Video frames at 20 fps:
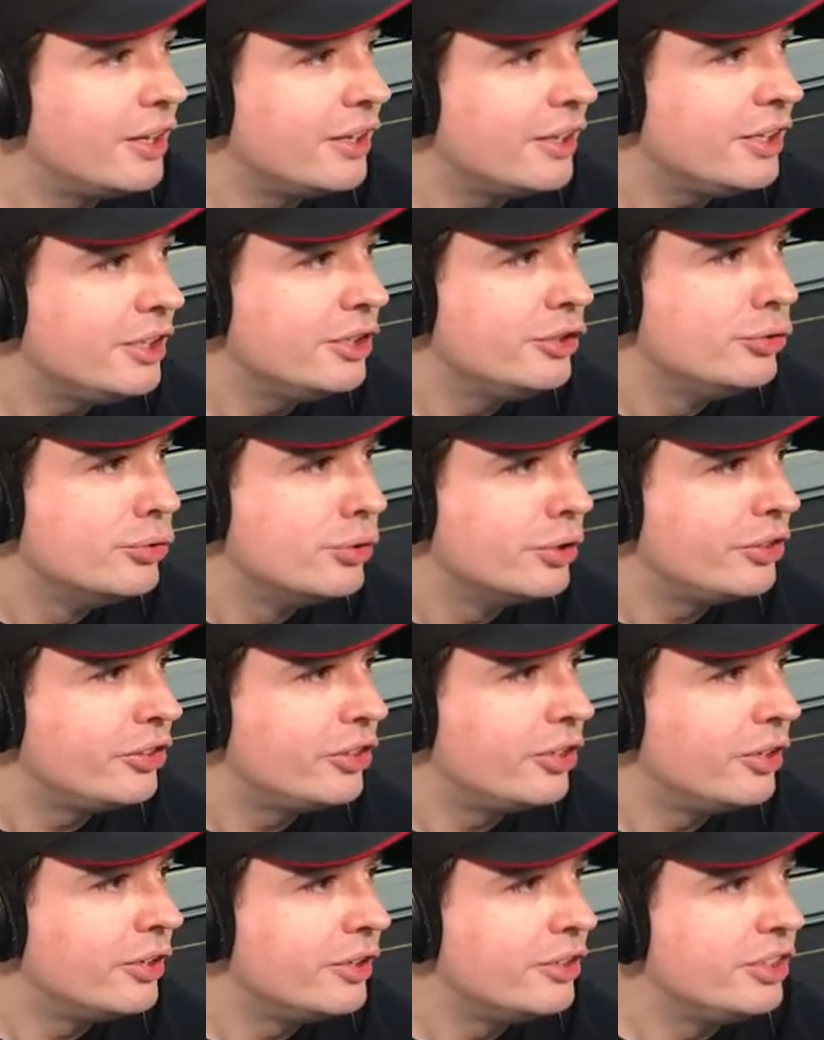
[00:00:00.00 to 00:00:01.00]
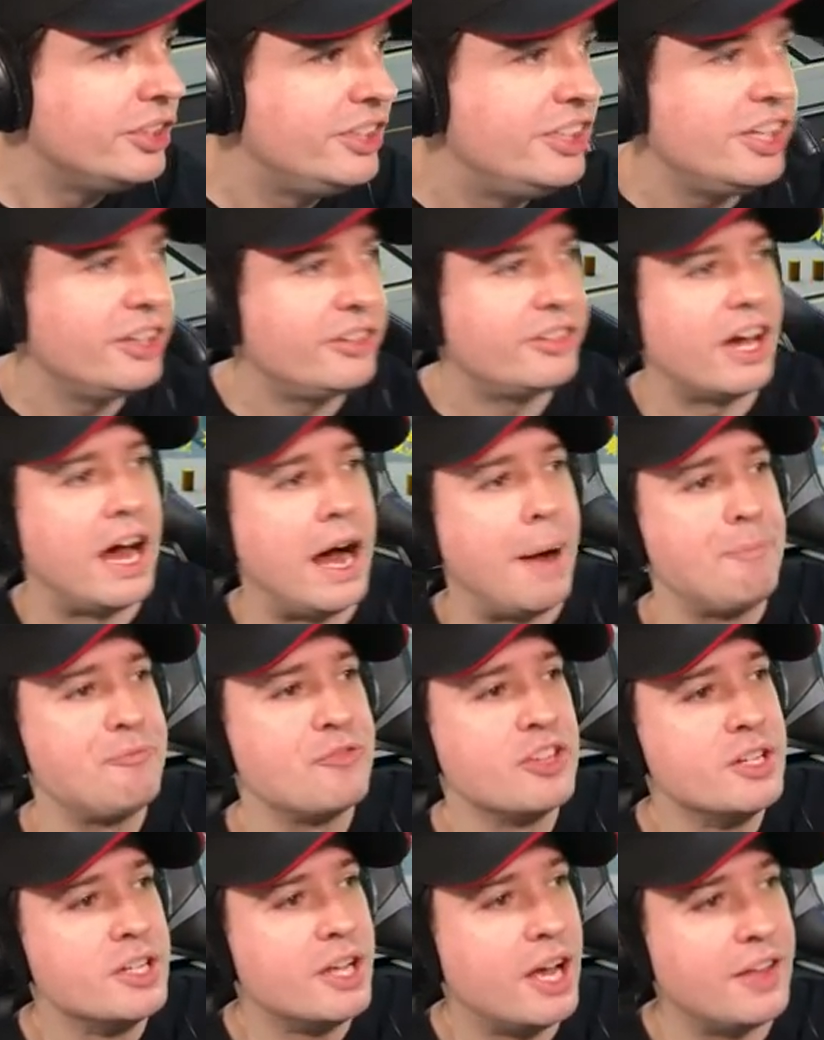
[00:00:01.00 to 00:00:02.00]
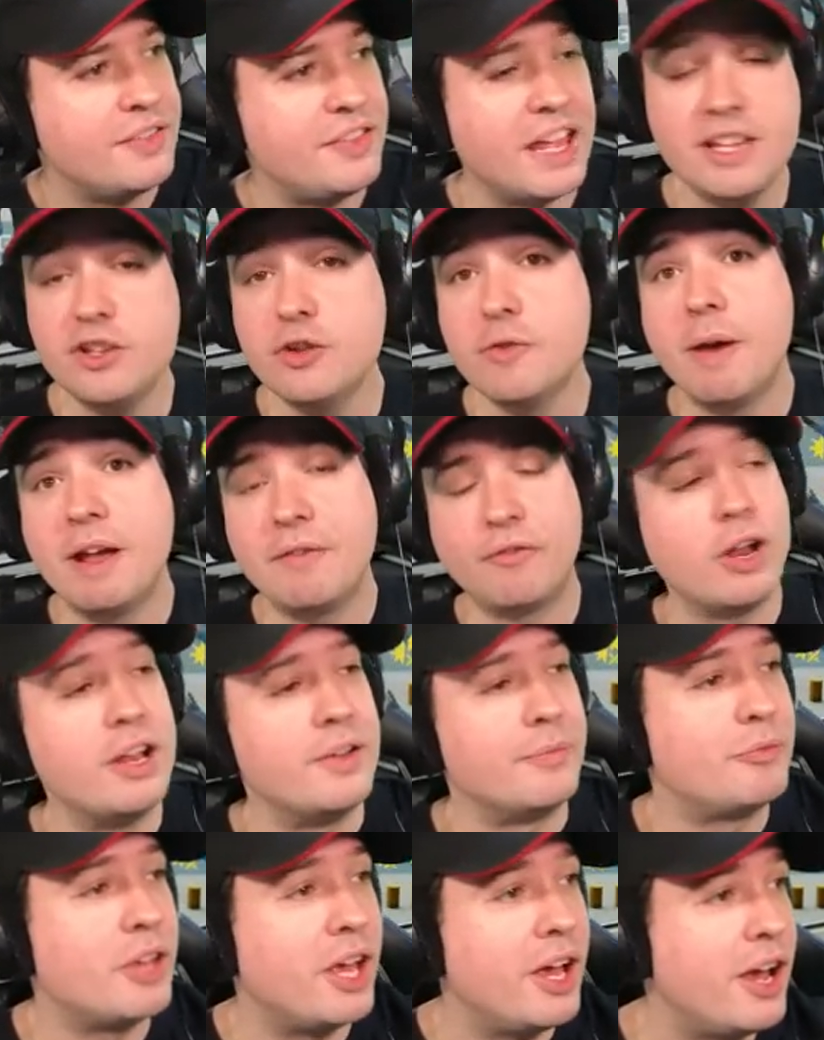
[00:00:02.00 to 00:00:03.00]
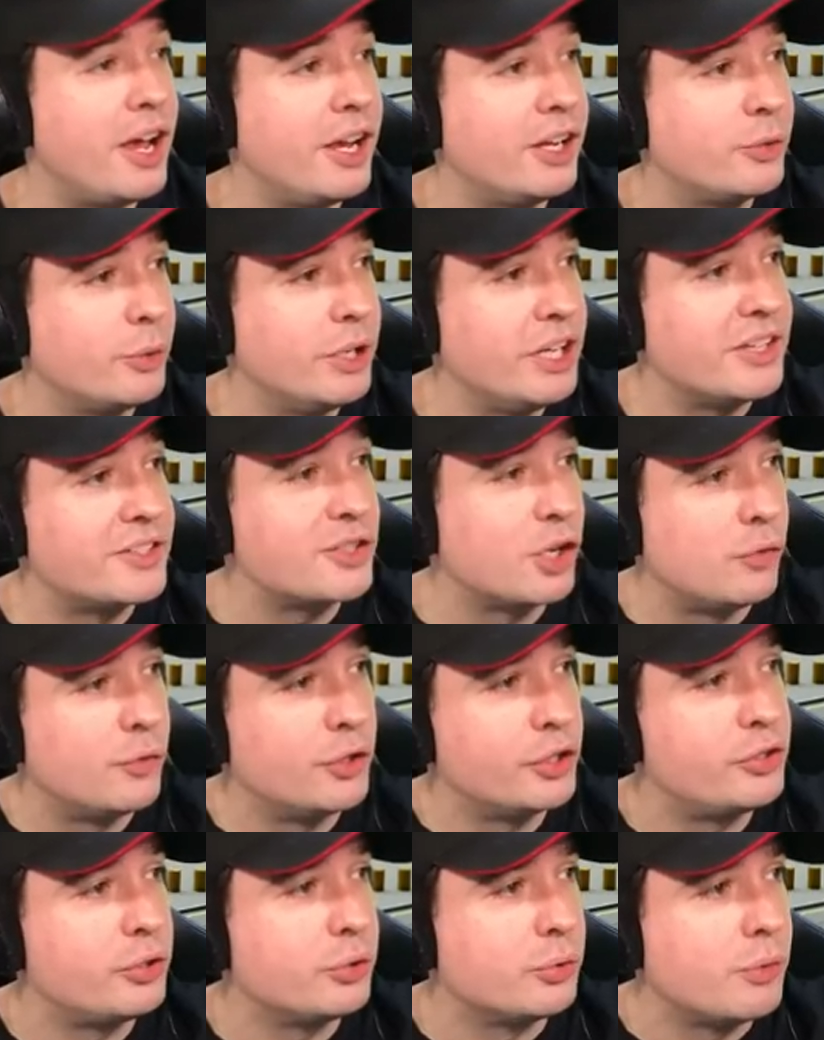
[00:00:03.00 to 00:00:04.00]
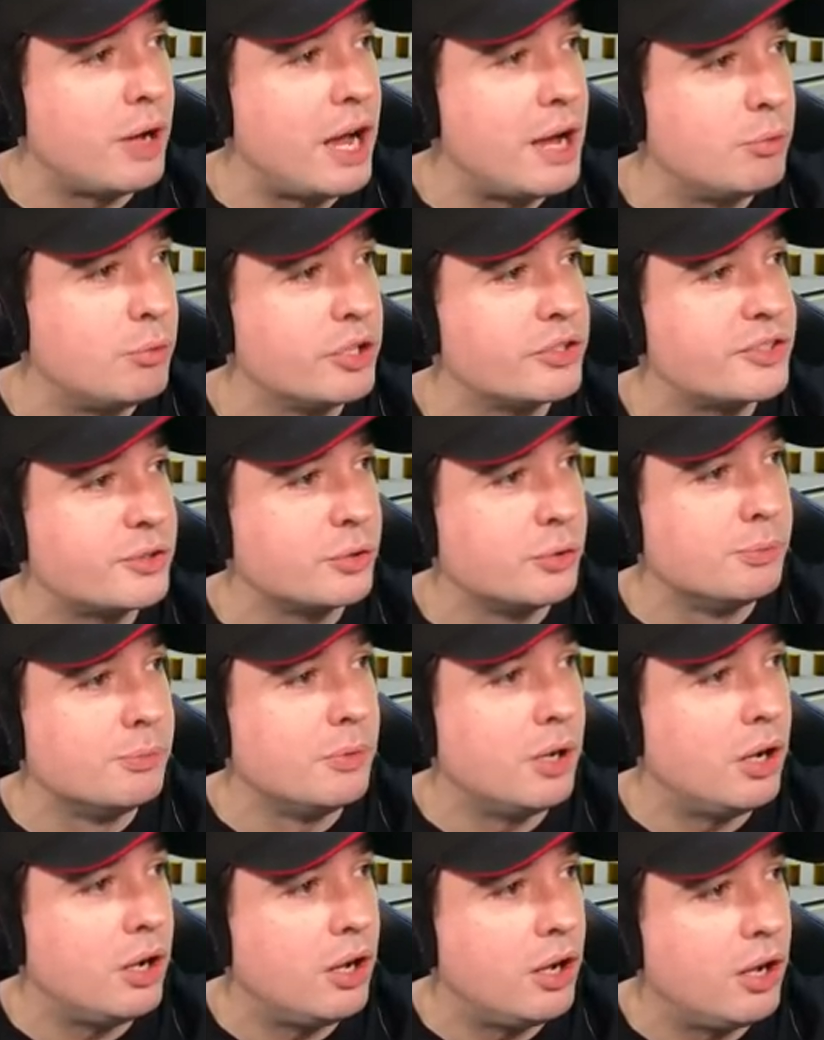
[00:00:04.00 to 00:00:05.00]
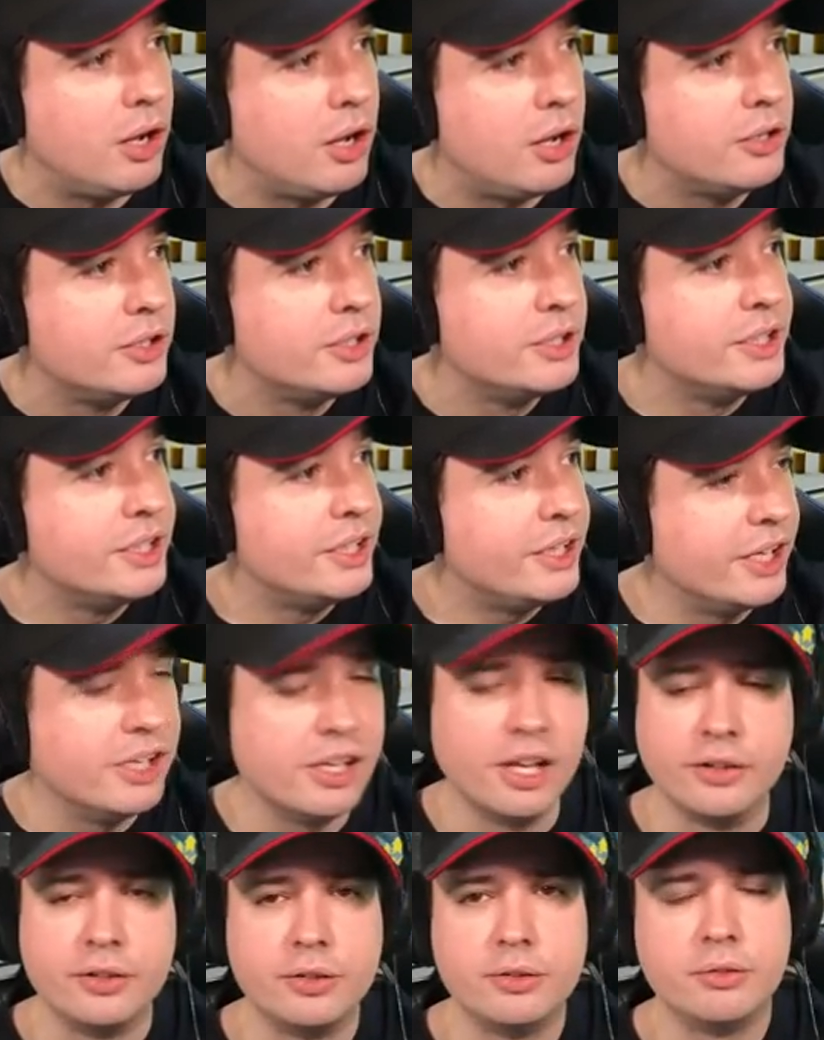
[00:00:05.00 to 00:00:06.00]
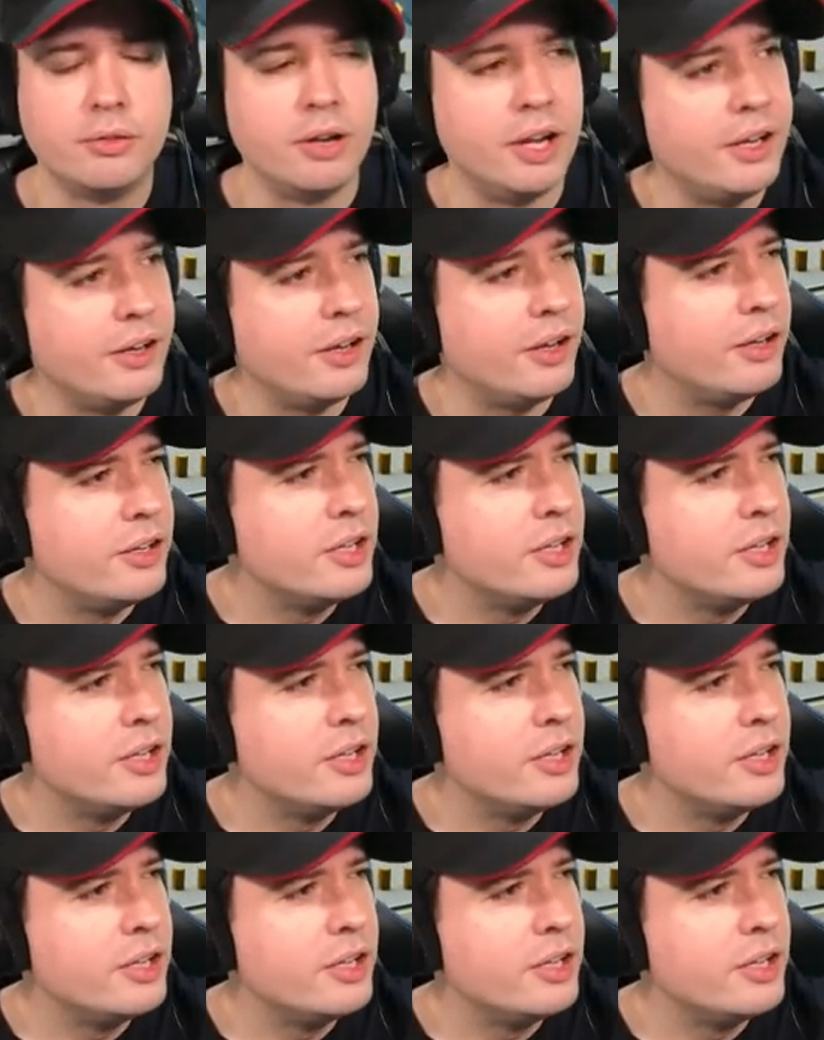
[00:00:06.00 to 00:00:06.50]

Inuit Gita. Thank you, my friend. And greetings over to, I would assume, England, right?